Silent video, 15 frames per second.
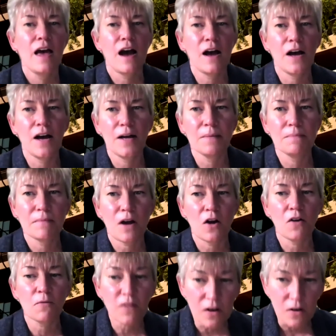Um,
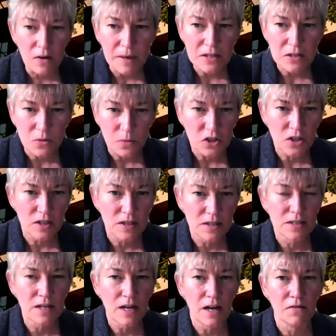our very best
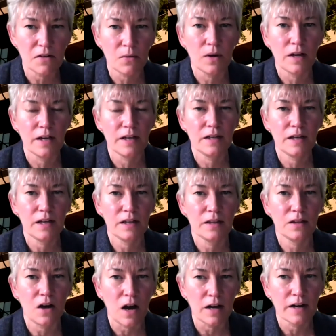wishes to everyone in
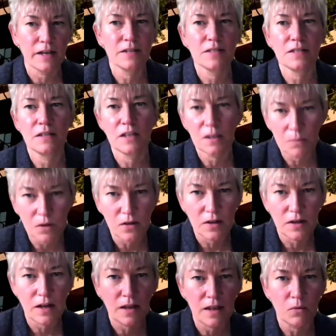the audience and the
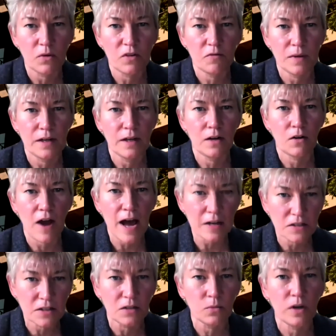community that we've been
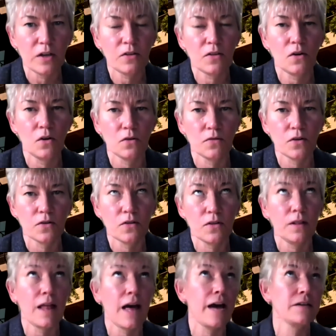interacting with over the
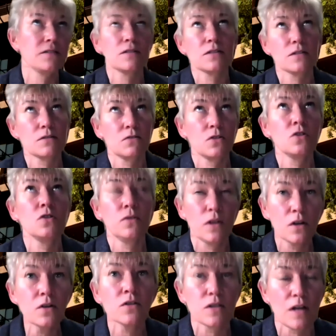last two
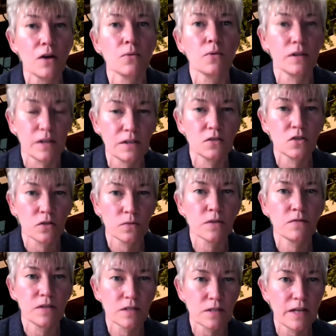years now, really, in terms
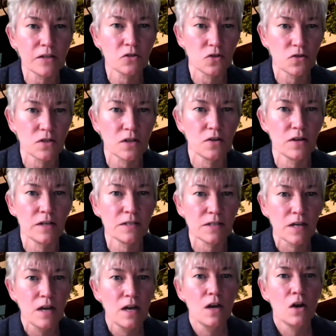of this lecture series.
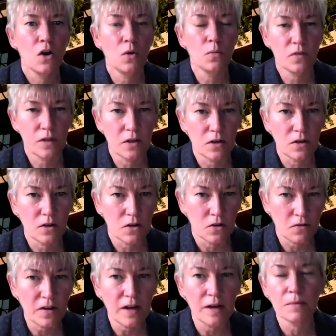Hopefully, your, your
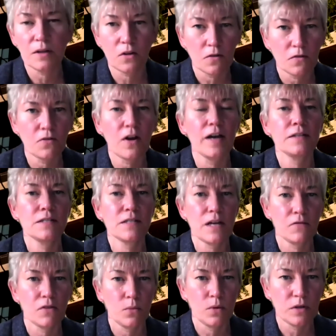family, your friends,
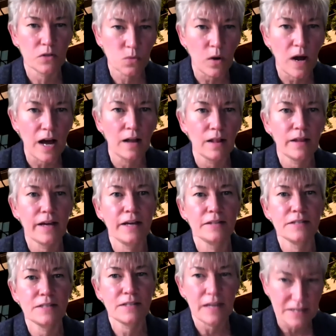everyone is well,
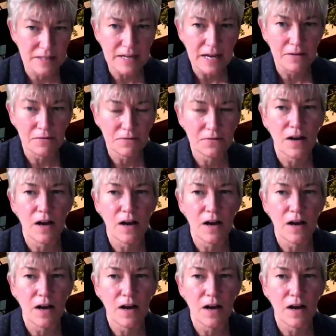and stay safe.